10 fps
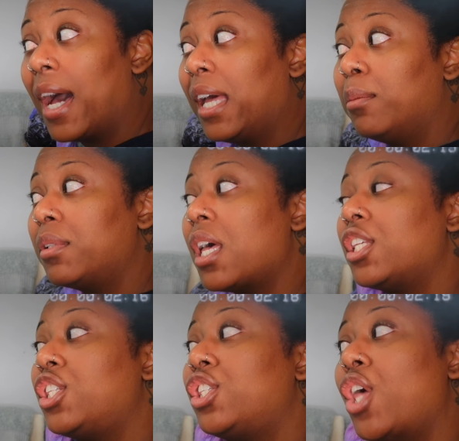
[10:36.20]
I am
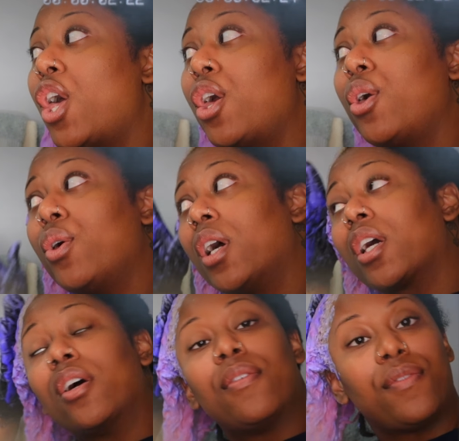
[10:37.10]
so
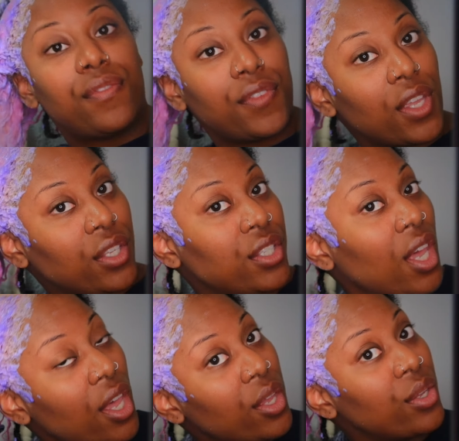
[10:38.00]

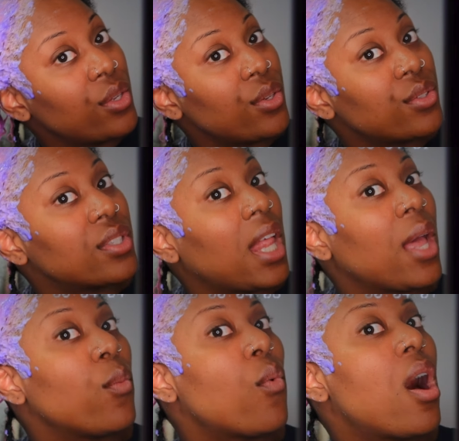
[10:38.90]
confused.
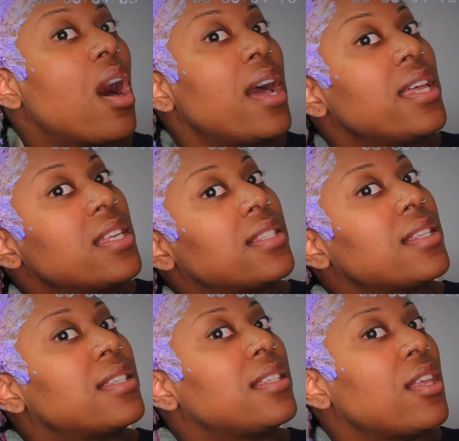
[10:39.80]
Like, why is
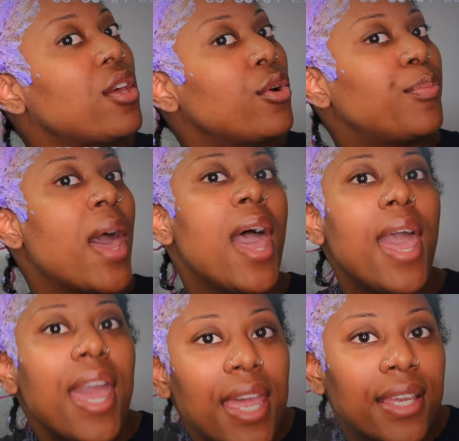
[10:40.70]
it still
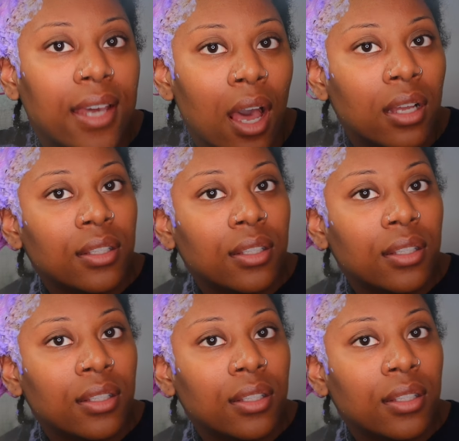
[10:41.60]
pink?